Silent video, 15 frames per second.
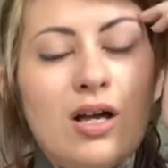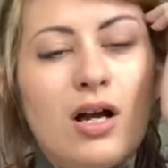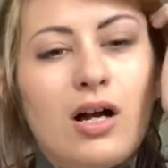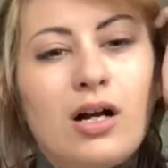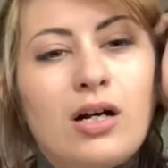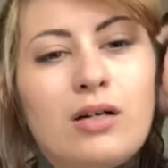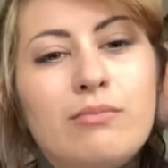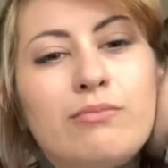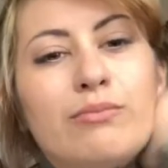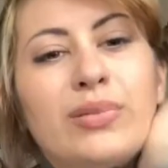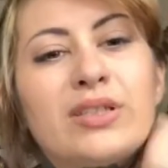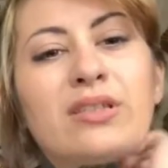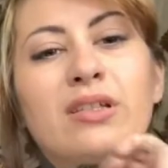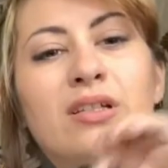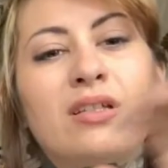
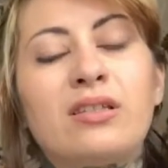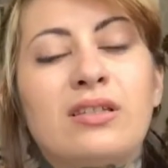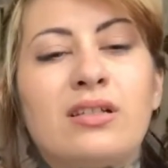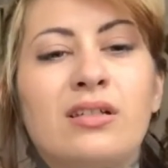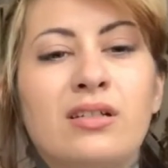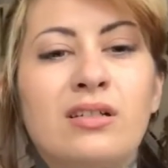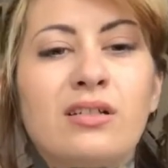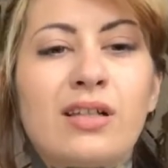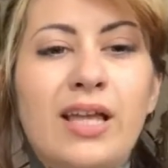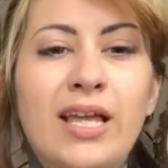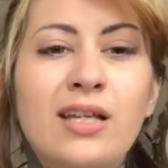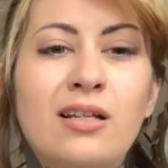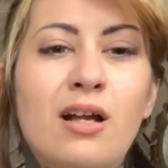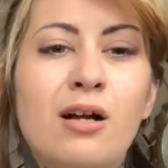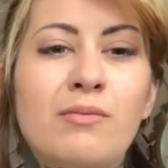But the
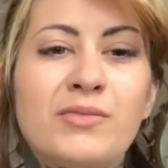kid comes